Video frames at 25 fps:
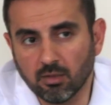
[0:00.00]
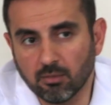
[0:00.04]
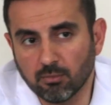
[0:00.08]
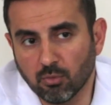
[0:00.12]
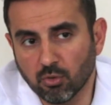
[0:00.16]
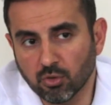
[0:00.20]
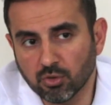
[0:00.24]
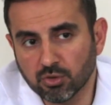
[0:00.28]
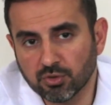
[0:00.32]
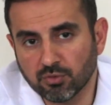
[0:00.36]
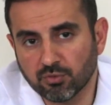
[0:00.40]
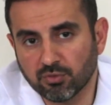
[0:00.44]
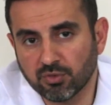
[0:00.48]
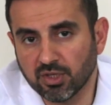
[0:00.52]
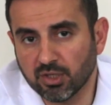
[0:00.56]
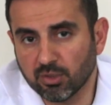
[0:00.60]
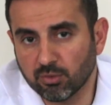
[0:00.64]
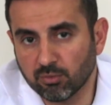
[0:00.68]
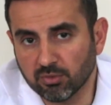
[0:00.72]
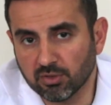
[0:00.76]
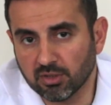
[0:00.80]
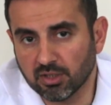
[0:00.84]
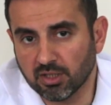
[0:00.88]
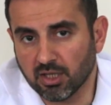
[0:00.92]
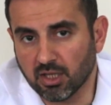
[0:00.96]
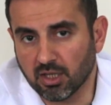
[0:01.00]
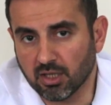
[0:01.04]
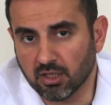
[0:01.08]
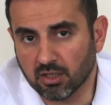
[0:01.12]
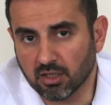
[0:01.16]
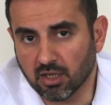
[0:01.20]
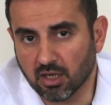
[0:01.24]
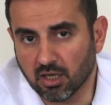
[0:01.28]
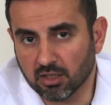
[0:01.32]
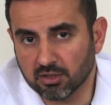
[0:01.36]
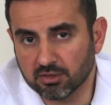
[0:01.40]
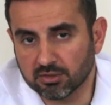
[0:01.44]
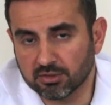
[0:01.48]
most frequently
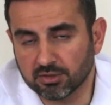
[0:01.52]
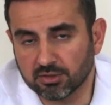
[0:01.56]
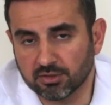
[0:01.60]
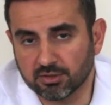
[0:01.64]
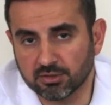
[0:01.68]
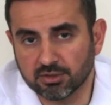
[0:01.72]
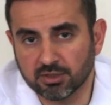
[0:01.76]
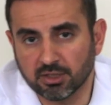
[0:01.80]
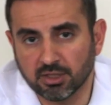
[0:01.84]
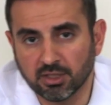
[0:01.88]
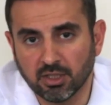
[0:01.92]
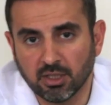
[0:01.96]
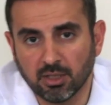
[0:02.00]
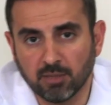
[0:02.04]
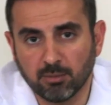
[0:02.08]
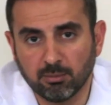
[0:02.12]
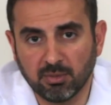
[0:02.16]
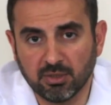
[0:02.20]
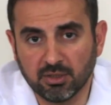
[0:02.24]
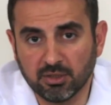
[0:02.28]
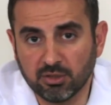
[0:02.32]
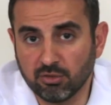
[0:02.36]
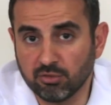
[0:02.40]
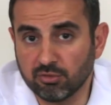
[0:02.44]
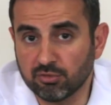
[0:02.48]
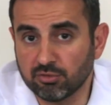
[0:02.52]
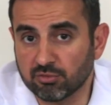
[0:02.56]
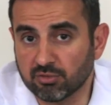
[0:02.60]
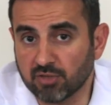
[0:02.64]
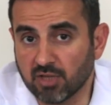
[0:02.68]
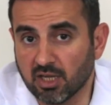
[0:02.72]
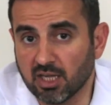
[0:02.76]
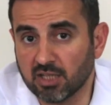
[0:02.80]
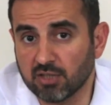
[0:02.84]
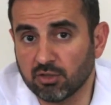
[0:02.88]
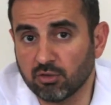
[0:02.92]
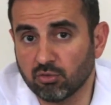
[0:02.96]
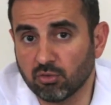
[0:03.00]
encountered pituitary
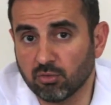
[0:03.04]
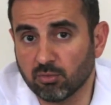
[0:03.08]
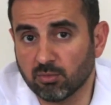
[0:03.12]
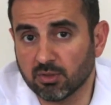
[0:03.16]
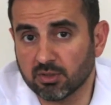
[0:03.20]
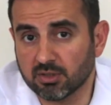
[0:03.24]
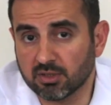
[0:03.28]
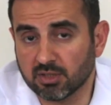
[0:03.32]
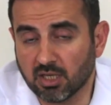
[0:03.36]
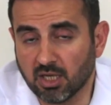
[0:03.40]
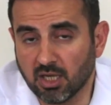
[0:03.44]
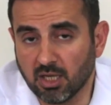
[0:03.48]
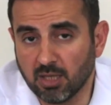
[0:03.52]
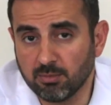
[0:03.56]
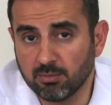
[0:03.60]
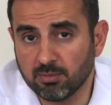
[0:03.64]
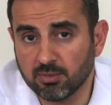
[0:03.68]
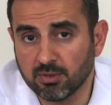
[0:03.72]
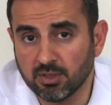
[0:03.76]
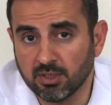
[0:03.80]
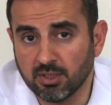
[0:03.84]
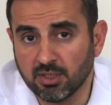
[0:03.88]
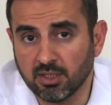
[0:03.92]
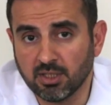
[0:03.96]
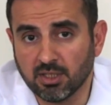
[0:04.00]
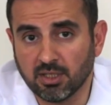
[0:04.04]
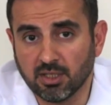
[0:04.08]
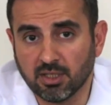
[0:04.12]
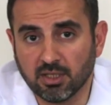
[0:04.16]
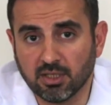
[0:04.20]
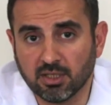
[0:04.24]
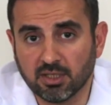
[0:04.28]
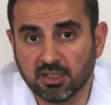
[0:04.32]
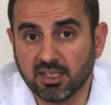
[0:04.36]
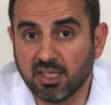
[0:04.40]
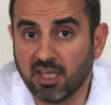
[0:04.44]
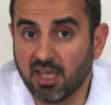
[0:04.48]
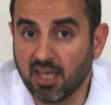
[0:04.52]
adenoma type,
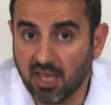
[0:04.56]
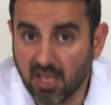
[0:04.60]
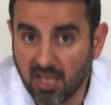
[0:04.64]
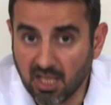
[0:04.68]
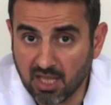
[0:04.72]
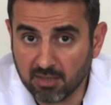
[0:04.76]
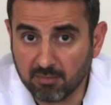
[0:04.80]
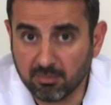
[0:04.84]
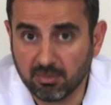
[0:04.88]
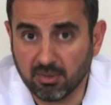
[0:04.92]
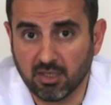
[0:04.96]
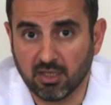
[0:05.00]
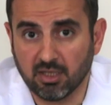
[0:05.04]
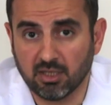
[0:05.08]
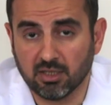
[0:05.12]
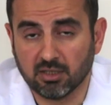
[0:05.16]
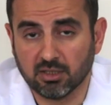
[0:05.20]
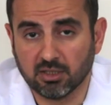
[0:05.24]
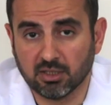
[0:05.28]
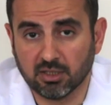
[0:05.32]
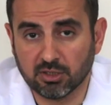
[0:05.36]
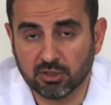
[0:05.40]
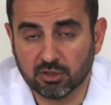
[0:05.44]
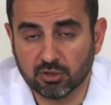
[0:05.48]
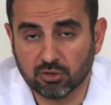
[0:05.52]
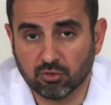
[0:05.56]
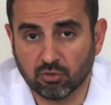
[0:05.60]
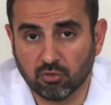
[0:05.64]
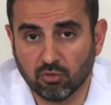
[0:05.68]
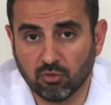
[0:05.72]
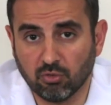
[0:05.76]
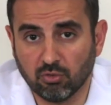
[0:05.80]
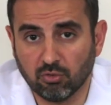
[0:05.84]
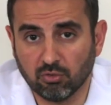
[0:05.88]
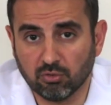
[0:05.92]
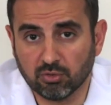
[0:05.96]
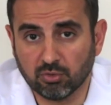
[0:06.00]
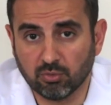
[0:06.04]
can be
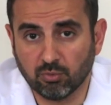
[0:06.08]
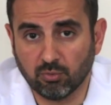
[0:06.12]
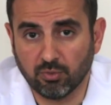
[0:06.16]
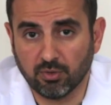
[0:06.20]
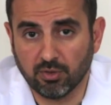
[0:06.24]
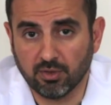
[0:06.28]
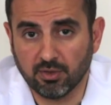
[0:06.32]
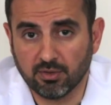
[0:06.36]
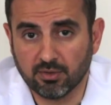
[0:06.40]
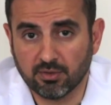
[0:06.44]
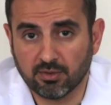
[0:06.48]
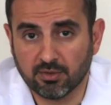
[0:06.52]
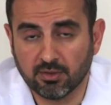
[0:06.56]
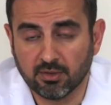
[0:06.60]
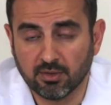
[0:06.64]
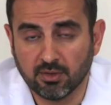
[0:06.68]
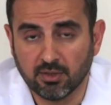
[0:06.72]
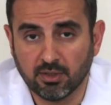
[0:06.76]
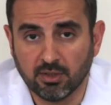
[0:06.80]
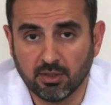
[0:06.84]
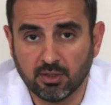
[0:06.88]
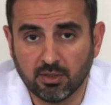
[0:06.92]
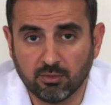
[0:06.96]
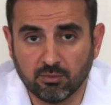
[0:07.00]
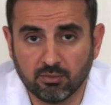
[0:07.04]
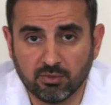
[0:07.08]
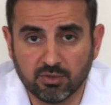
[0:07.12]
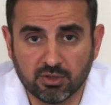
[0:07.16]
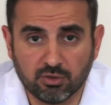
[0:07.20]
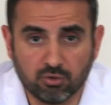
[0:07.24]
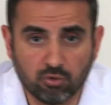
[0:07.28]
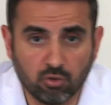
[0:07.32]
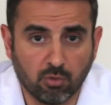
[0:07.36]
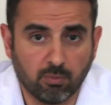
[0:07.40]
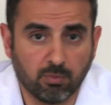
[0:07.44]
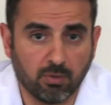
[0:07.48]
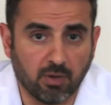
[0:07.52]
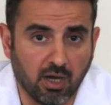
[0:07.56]
controlled with
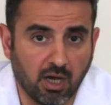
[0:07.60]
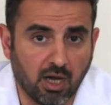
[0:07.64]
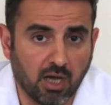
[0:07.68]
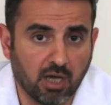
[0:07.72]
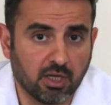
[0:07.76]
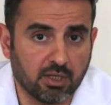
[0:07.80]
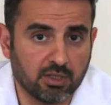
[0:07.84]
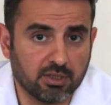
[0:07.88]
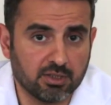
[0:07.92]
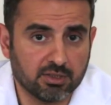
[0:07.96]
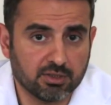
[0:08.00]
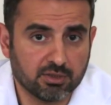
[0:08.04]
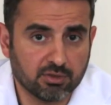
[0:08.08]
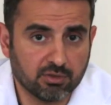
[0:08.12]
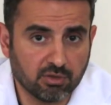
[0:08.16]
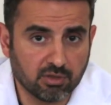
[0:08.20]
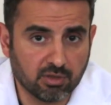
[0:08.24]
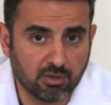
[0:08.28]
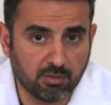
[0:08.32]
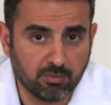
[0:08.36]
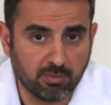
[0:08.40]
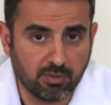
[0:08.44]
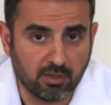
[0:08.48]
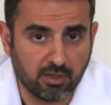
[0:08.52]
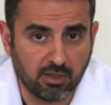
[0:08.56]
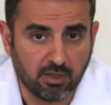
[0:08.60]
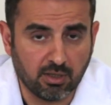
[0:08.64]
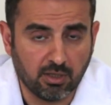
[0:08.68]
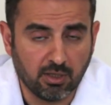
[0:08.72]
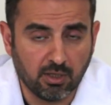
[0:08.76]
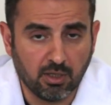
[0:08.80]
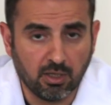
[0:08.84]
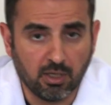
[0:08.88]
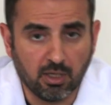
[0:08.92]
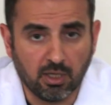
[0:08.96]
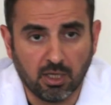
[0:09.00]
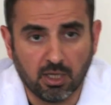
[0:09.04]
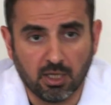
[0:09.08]
with dopamine agonist therapy.
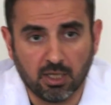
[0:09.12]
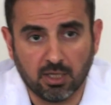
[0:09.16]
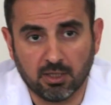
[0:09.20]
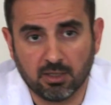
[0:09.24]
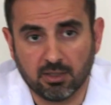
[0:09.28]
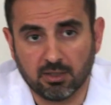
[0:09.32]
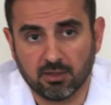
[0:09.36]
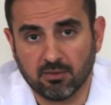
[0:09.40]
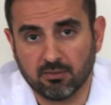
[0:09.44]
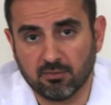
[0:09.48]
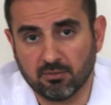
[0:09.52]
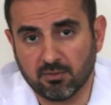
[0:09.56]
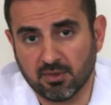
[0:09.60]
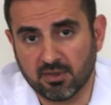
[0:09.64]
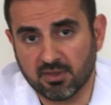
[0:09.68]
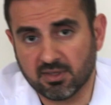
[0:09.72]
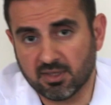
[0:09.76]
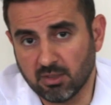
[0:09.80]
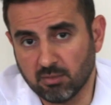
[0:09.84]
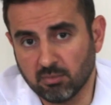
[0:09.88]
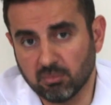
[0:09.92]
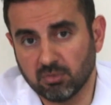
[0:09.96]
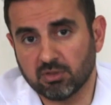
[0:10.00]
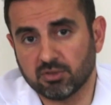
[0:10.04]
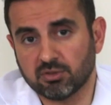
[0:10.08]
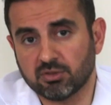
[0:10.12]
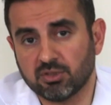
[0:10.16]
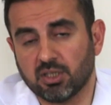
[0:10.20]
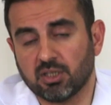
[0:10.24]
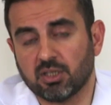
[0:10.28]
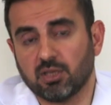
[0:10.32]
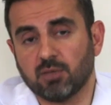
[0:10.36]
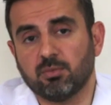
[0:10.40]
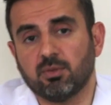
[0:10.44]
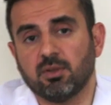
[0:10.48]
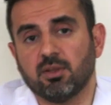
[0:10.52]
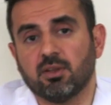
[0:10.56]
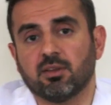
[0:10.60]
Um, similar
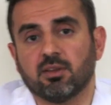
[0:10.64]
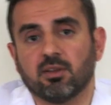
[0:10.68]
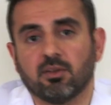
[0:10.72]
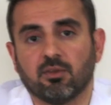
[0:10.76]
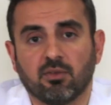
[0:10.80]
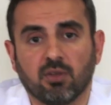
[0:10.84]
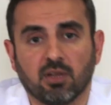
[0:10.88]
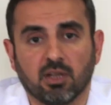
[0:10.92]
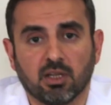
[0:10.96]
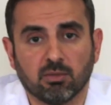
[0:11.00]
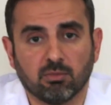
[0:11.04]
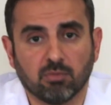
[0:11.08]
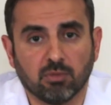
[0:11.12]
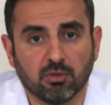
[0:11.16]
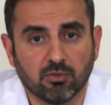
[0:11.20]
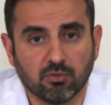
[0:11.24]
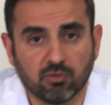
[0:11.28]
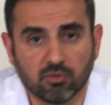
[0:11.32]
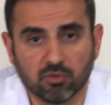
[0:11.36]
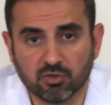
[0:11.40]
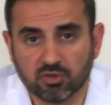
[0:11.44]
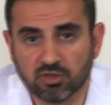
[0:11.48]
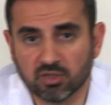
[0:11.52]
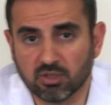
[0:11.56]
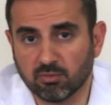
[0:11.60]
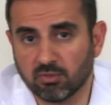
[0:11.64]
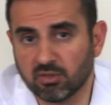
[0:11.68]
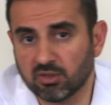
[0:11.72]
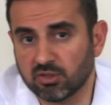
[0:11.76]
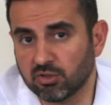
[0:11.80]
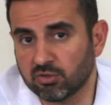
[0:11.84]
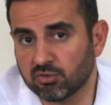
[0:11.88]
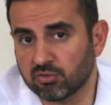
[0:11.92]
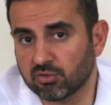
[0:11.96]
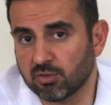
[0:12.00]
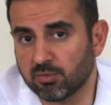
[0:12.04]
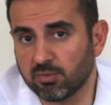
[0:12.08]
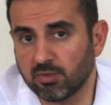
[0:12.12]
therapy is available for
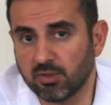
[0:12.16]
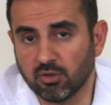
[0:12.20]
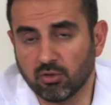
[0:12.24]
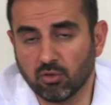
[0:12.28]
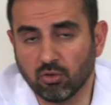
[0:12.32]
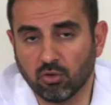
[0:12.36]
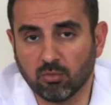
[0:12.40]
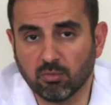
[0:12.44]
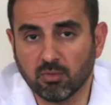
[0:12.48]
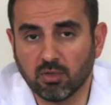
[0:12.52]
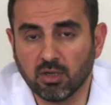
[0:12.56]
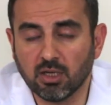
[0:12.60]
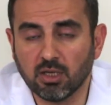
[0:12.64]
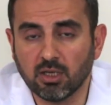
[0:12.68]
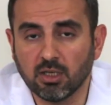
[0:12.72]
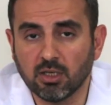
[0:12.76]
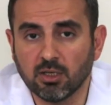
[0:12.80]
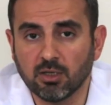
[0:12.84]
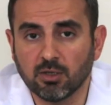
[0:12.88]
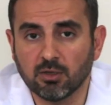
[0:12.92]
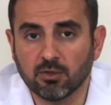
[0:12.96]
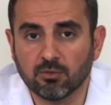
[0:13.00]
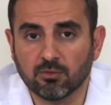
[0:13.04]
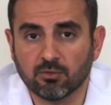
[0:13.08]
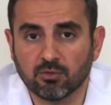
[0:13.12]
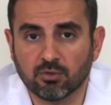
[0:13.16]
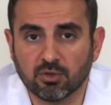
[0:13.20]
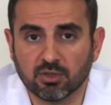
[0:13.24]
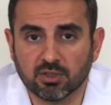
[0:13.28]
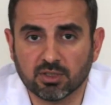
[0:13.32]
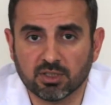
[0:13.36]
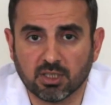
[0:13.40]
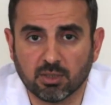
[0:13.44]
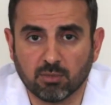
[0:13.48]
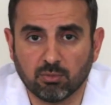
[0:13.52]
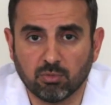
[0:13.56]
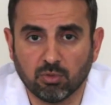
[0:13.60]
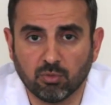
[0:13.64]
somatotropinoma. For
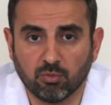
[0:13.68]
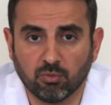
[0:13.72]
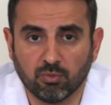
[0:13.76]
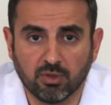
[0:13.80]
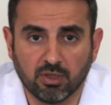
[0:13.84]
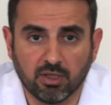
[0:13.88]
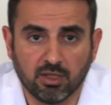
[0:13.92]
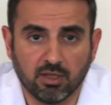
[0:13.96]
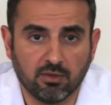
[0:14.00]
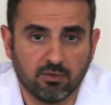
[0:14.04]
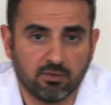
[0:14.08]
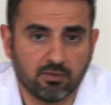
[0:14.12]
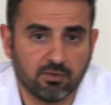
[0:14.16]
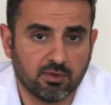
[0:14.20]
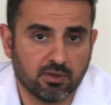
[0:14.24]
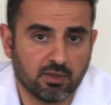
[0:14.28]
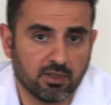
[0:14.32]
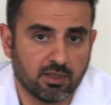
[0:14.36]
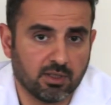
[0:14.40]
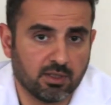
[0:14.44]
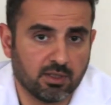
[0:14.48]
example, we give